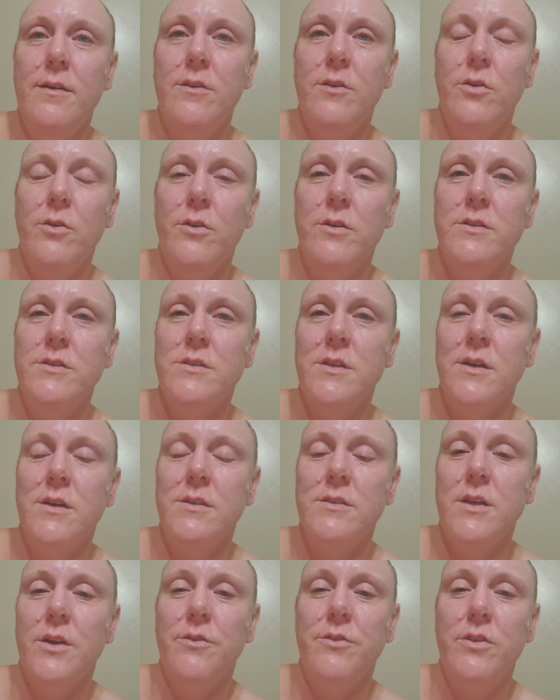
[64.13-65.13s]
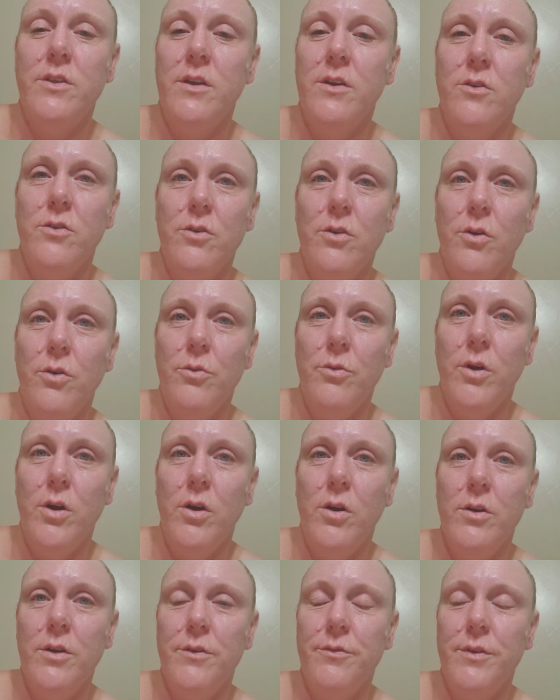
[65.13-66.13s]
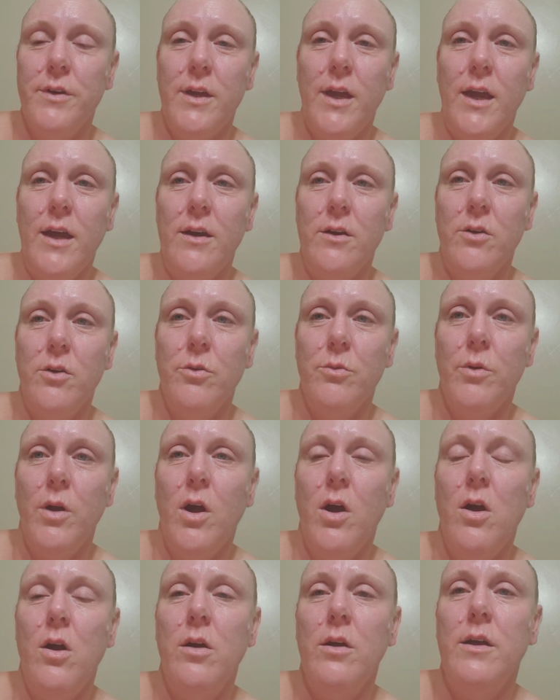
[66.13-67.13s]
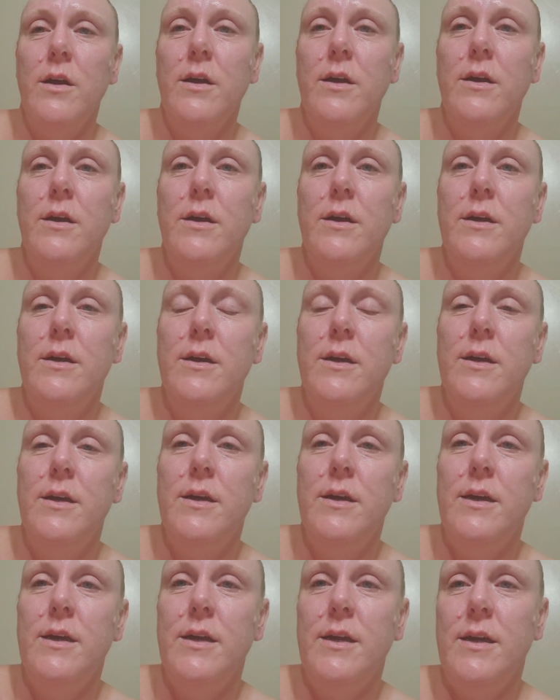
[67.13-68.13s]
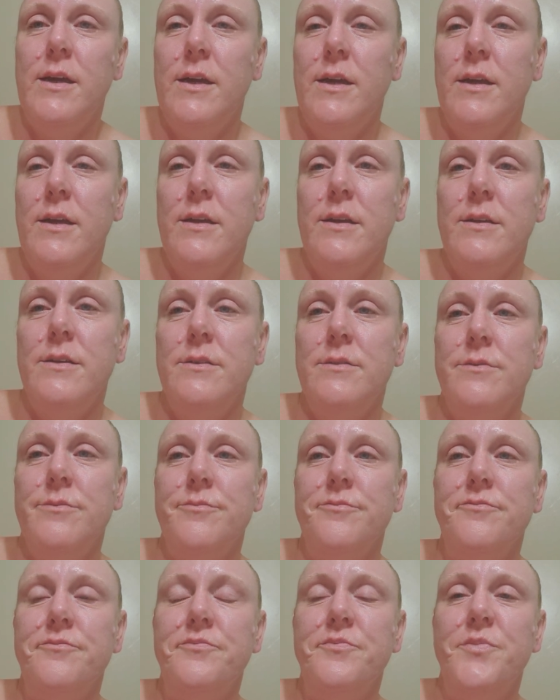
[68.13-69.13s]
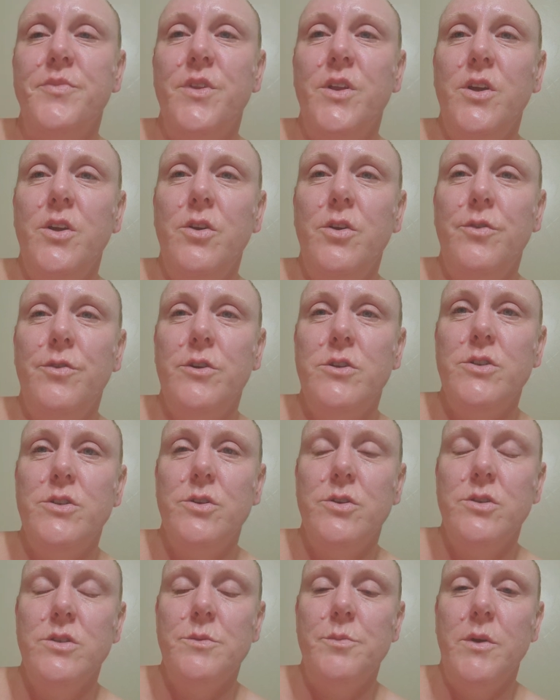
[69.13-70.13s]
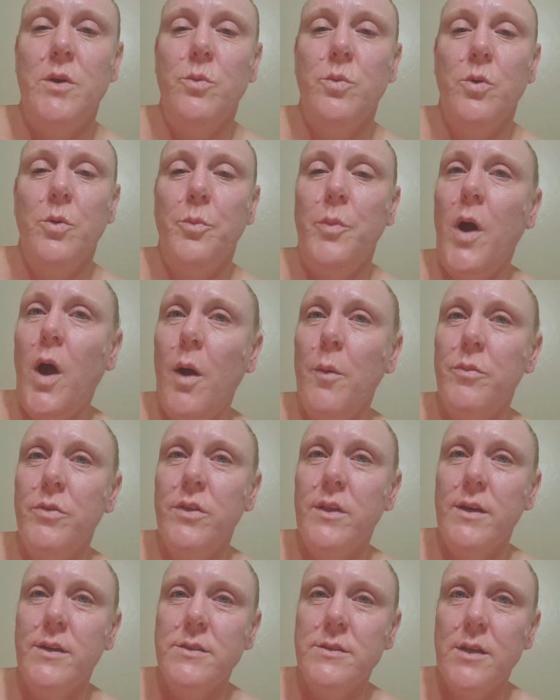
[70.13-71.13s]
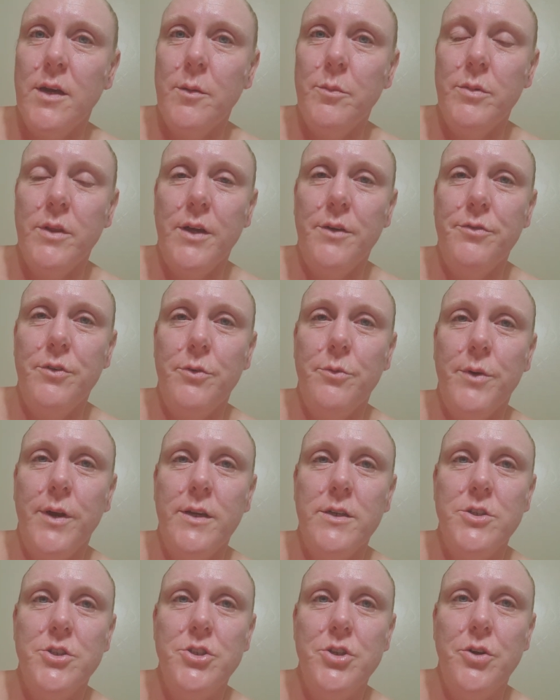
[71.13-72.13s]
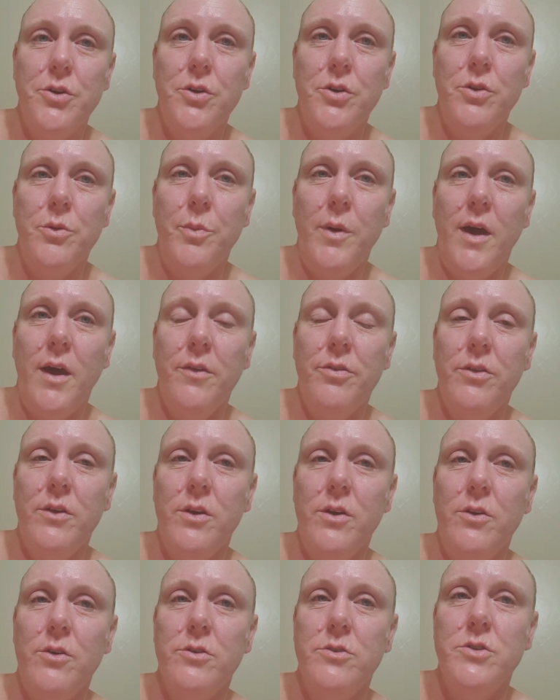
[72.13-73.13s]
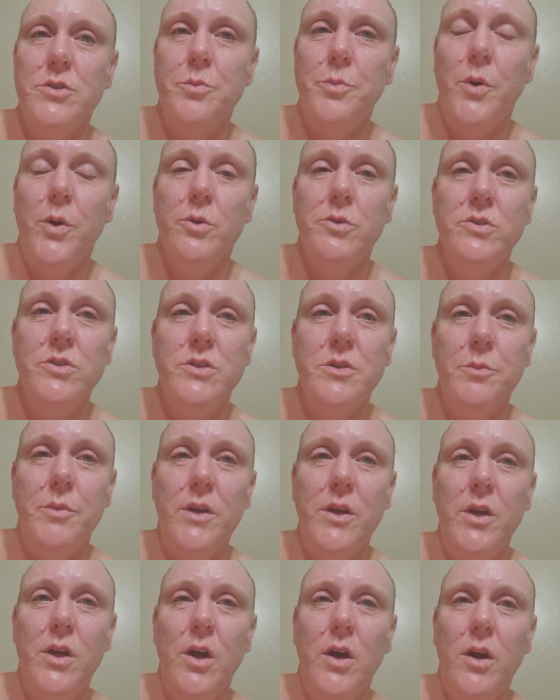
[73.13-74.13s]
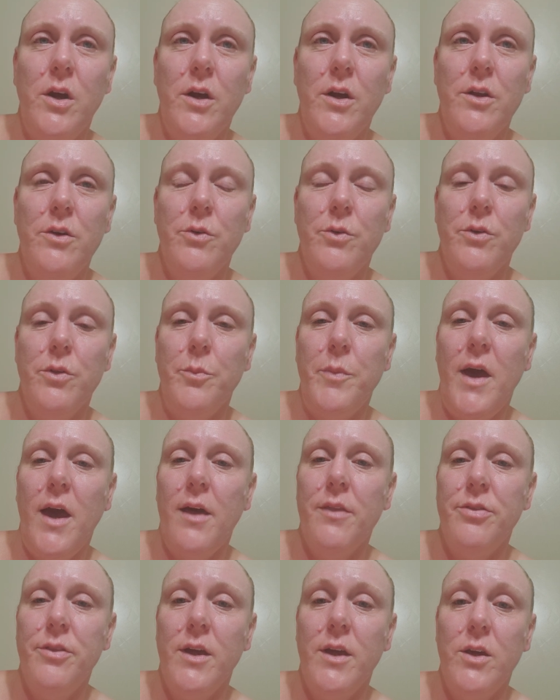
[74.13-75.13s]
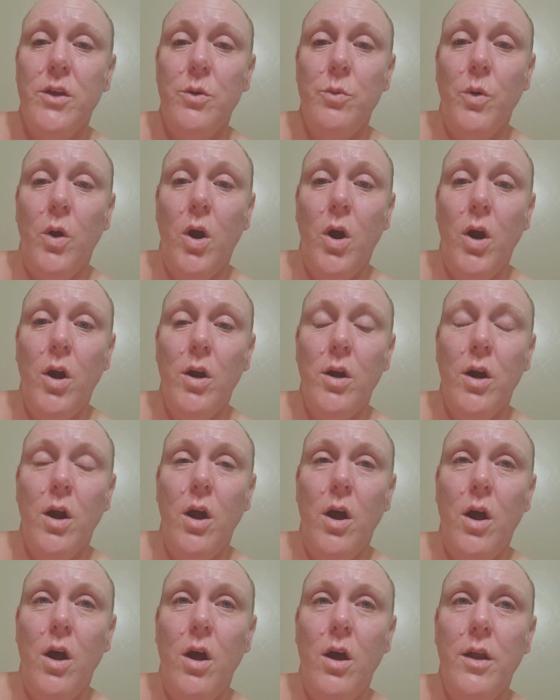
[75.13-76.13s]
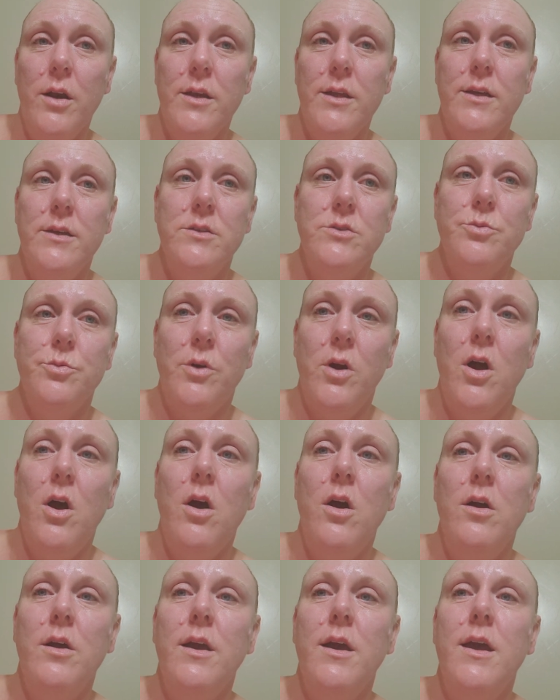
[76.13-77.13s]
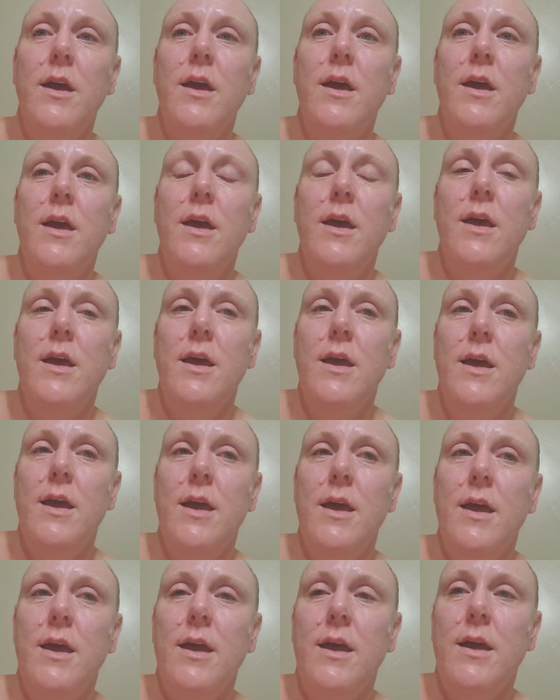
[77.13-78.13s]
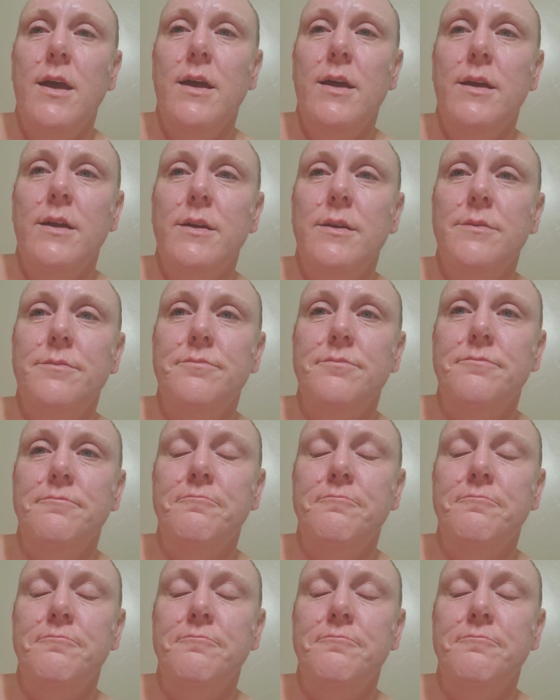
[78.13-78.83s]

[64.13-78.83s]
totally sucks, everything will go wrong if it can go wrong. And the universe, so to speak, will pop things up left and right to show you the path that you're supposed to be on, or the path that you are on is wrong. And